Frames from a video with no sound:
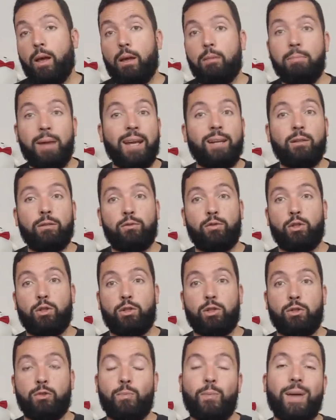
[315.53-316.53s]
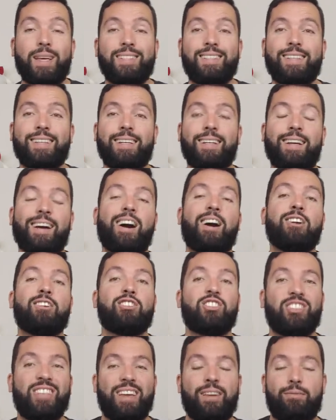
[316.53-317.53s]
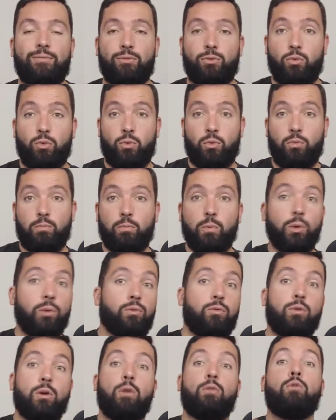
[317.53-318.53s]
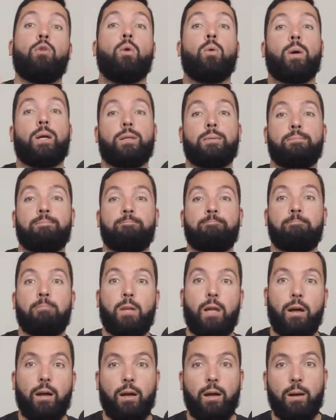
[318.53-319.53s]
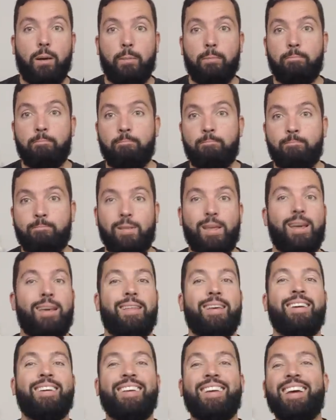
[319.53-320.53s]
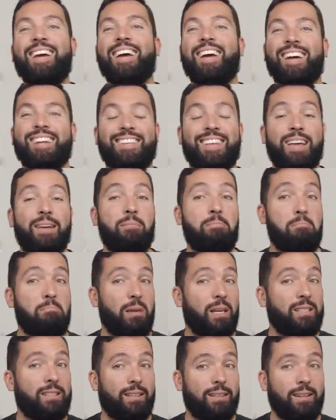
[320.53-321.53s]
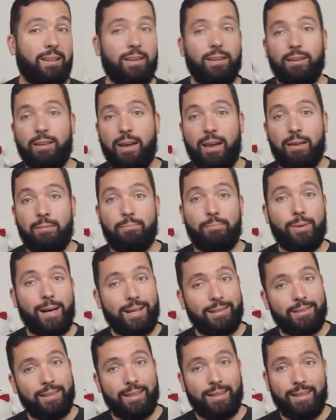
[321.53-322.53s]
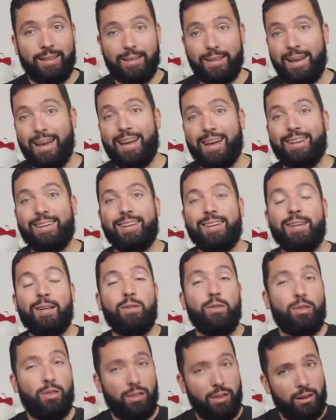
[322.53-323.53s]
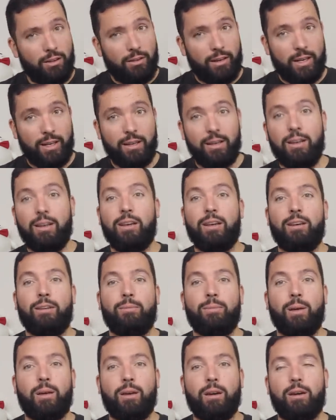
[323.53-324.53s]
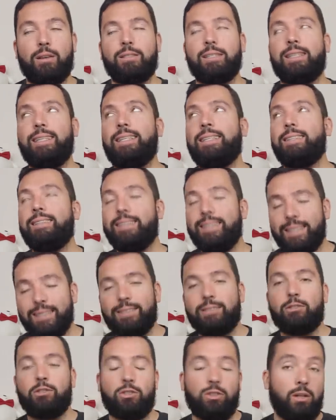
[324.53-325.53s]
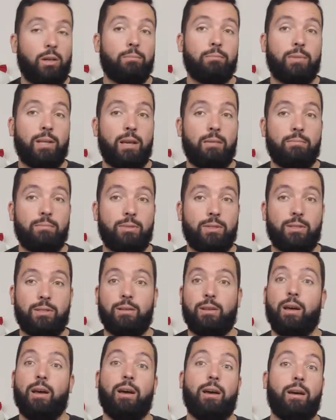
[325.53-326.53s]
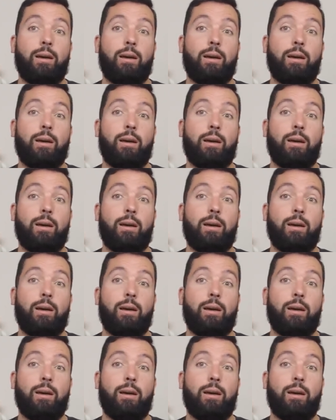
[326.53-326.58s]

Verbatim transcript: And minor versions basically are safe to move forward. And I say basically and practically and in theory, because indeed, sometimes